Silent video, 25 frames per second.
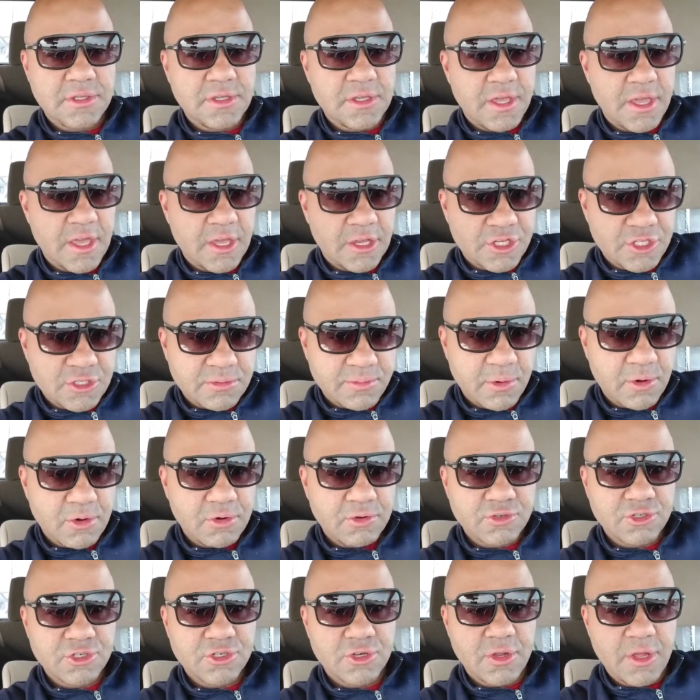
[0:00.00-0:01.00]

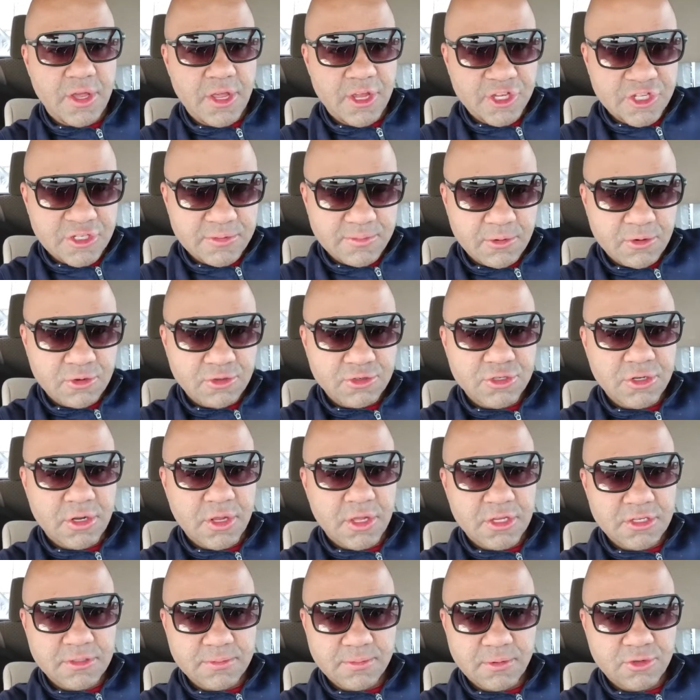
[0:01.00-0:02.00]
Exposure.
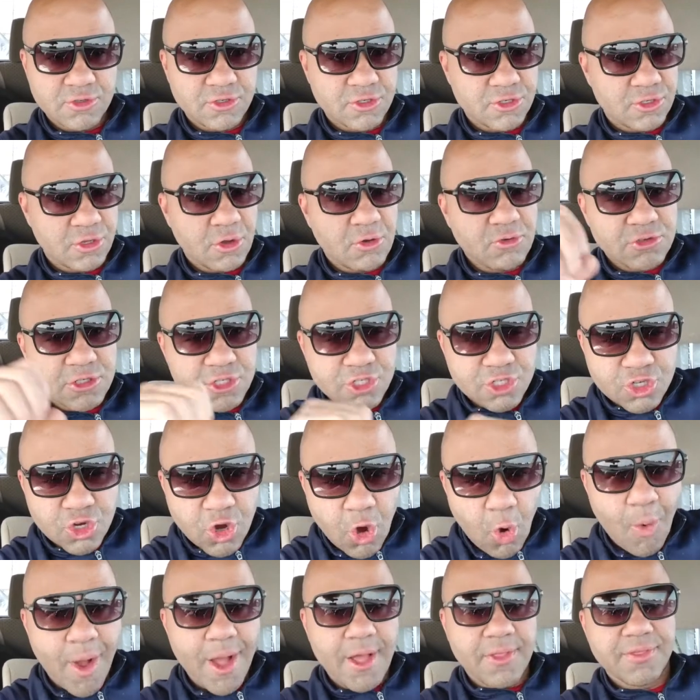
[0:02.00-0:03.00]
Don't just
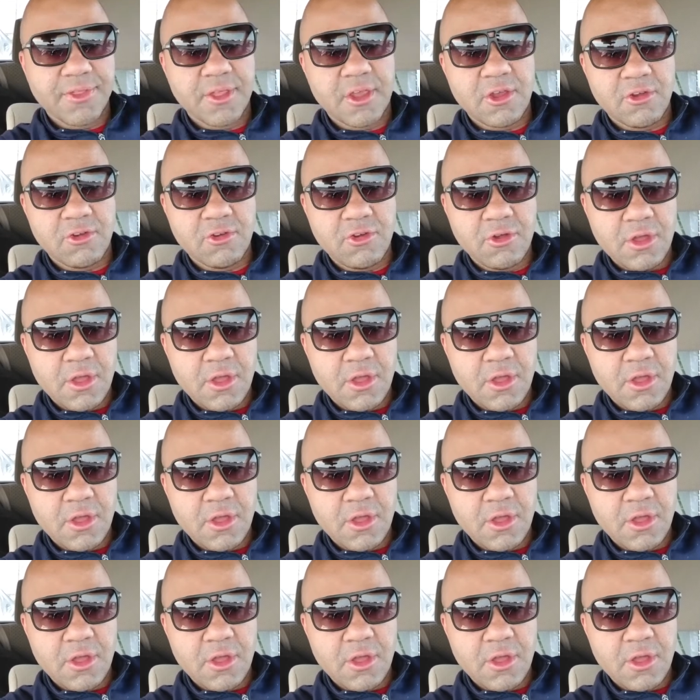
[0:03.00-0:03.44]
go out there.